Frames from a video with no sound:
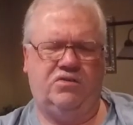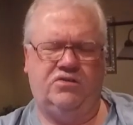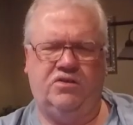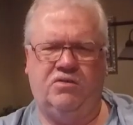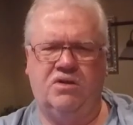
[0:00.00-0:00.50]

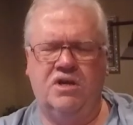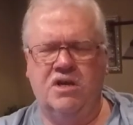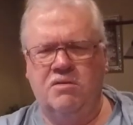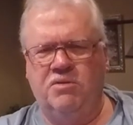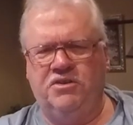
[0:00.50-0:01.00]
So,
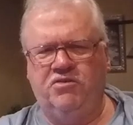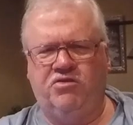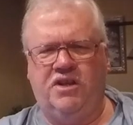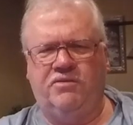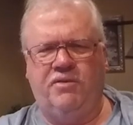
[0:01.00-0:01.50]
but there's
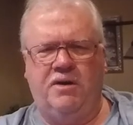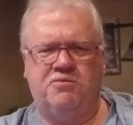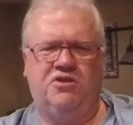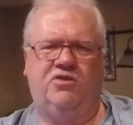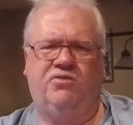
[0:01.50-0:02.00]
lots of
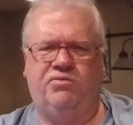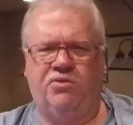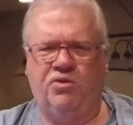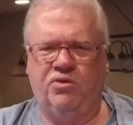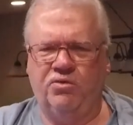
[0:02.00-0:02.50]
options
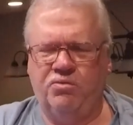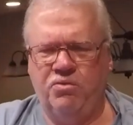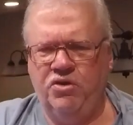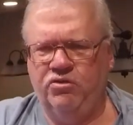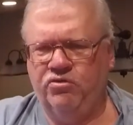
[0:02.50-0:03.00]
for
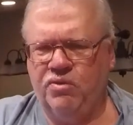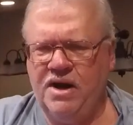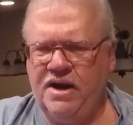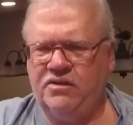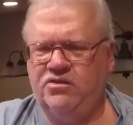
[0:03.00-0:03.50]
those
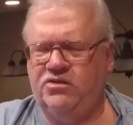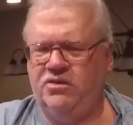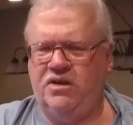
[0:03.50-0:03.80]
racks,